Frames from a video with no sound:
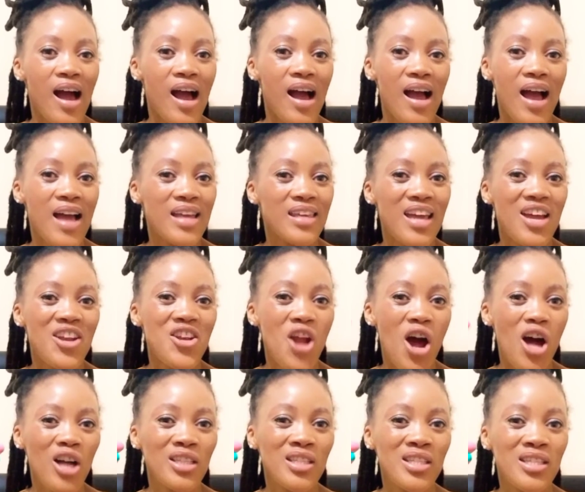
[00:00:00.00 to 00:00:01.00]
I
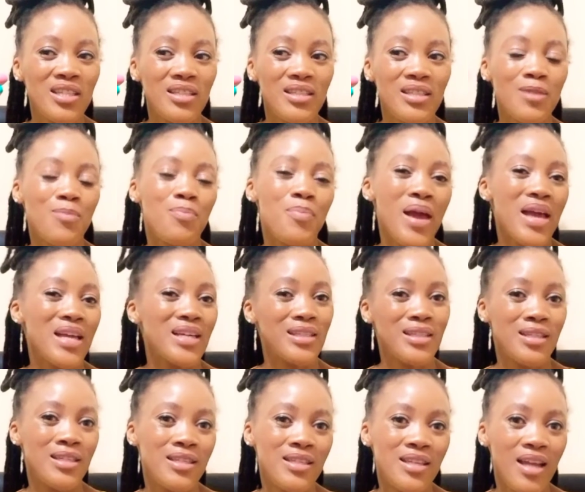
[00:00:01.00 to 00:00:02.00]
cannot
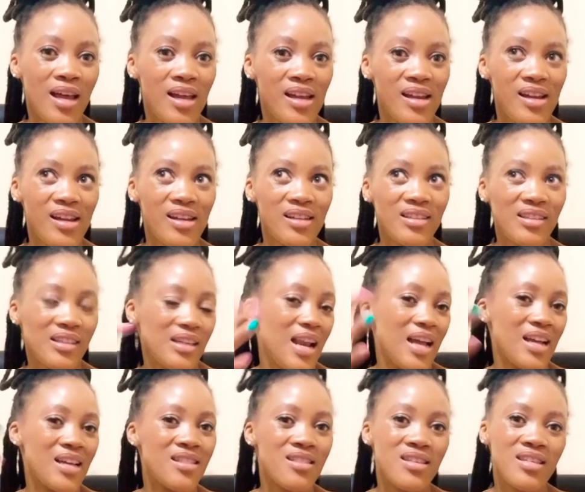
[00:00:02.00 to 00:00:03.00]
debate
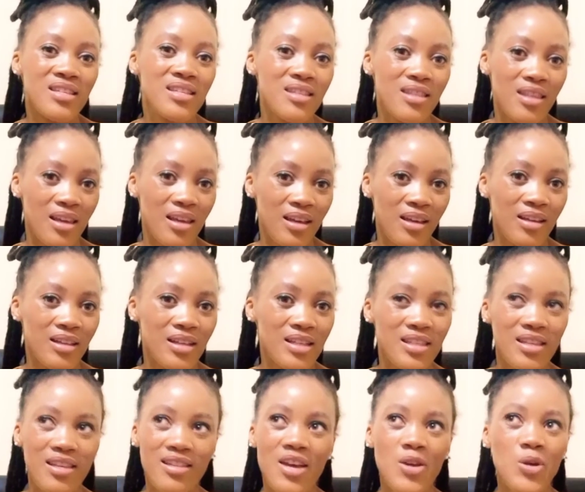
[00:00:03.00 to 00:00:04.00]
like this thing.
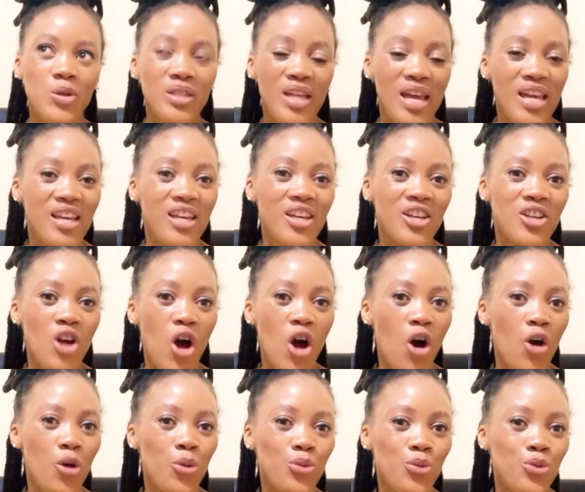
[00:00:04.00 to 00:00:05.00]
It's either you take it
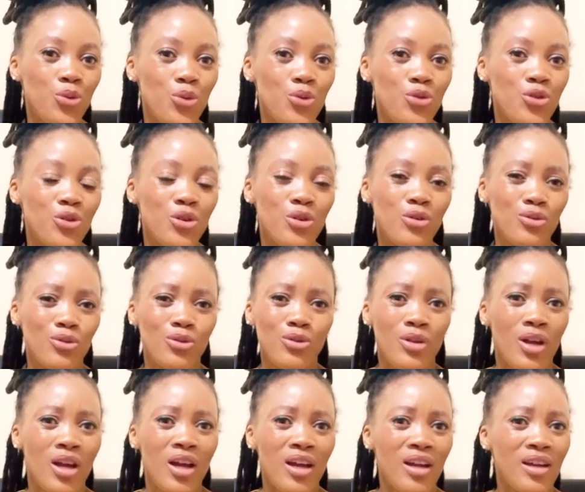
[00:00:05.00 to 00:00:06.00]
or
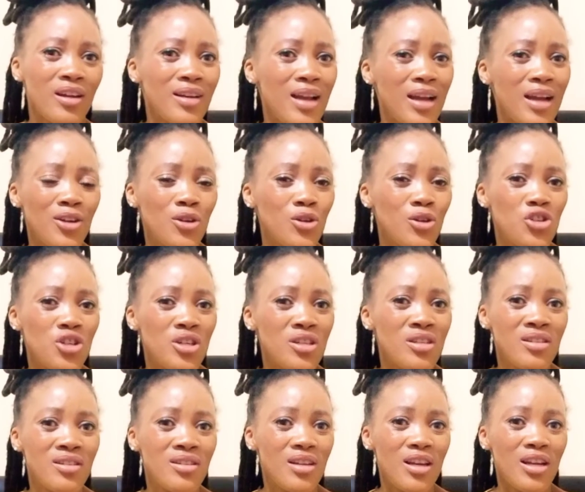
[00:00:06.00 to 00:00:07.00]
you
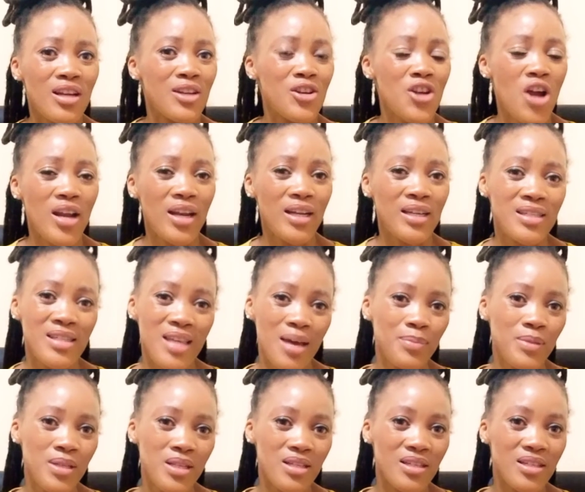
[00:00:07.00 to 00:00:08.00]
just not
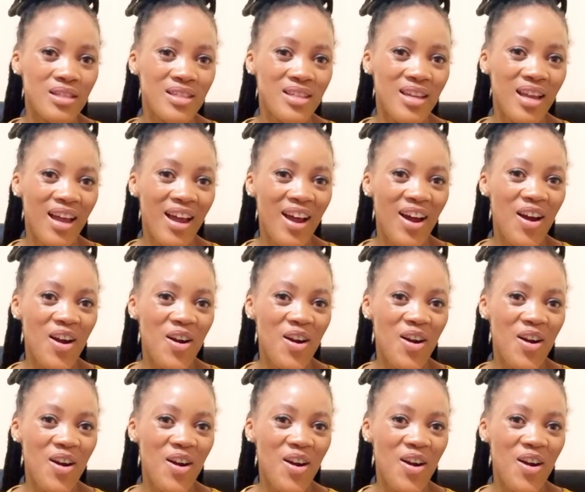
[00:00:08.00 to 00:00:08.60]
accept it,